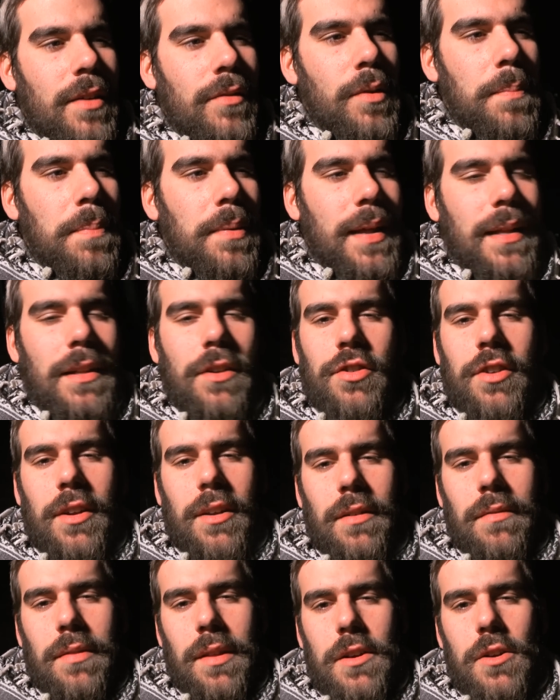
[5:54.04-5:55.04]

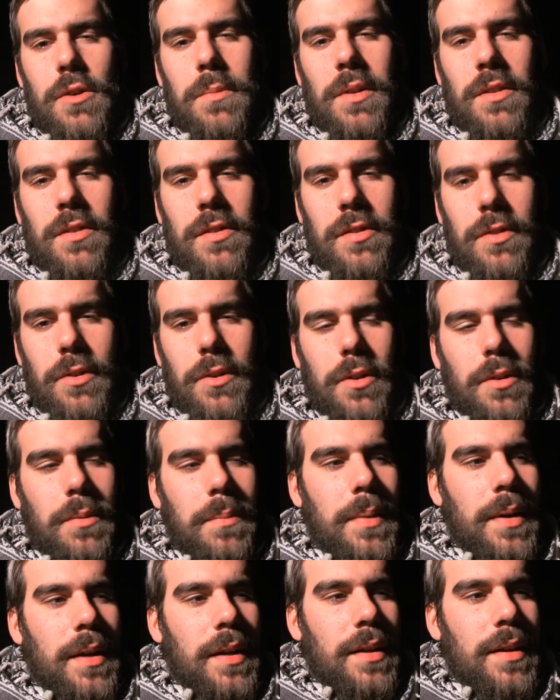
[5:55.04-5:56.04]
replenishing of the human soul
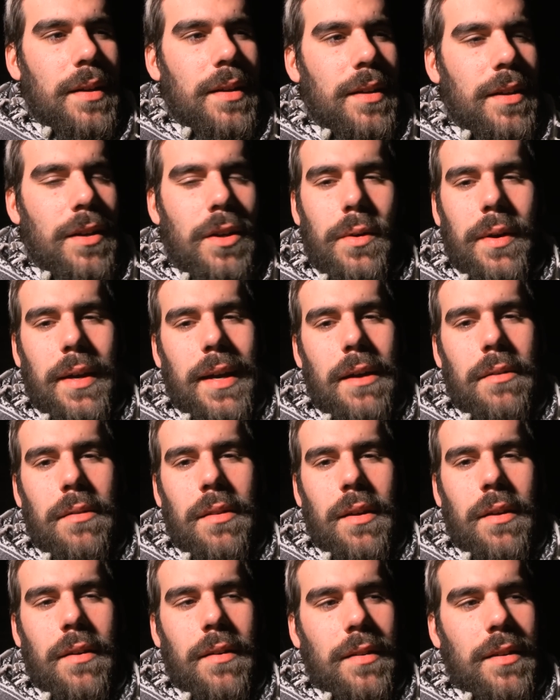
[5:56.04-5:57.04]
by going
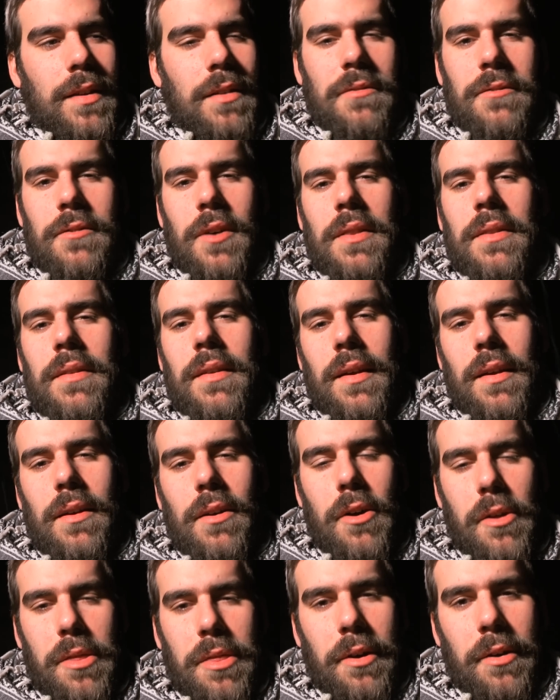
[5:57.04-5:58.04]
out there and confronting
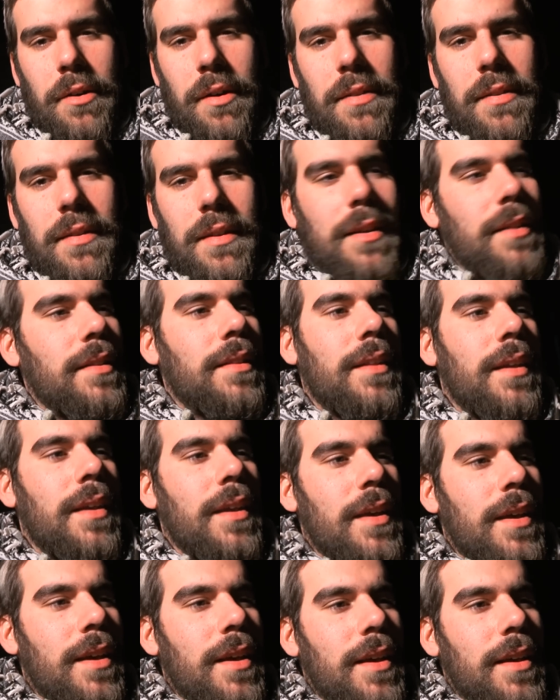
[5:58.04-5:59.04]
authority and
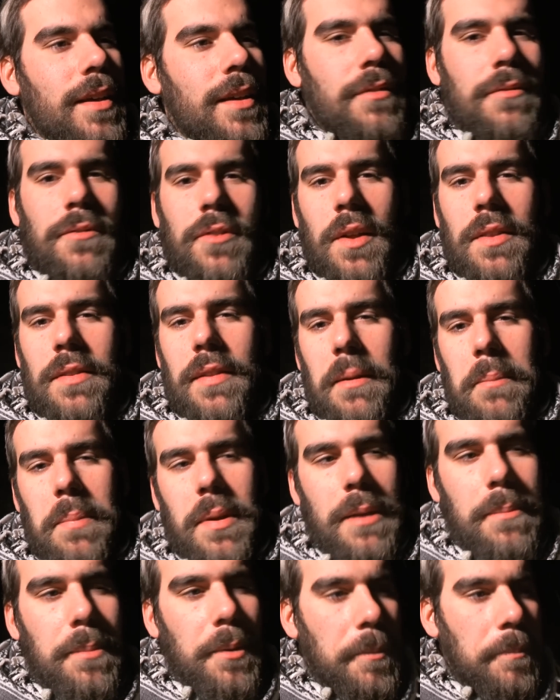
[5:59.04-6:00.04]
confronting
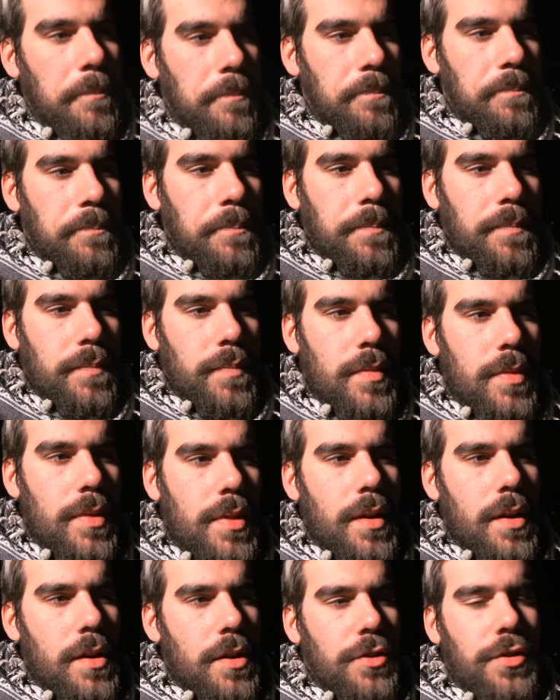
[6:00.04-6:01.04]
people
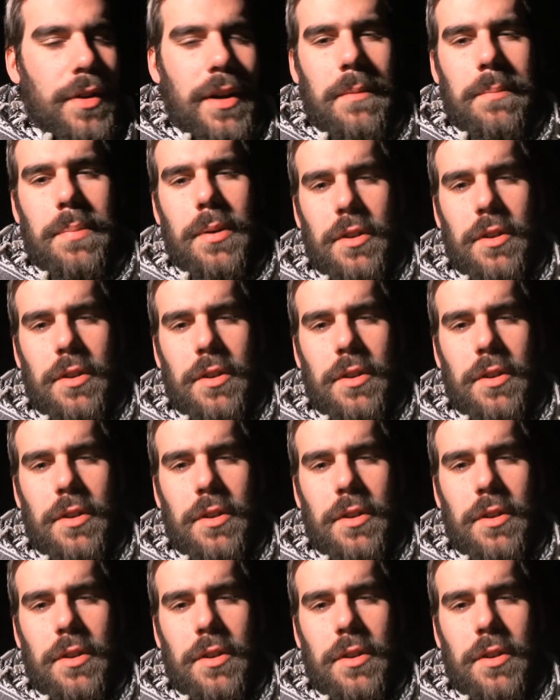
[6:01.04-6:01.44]
who try and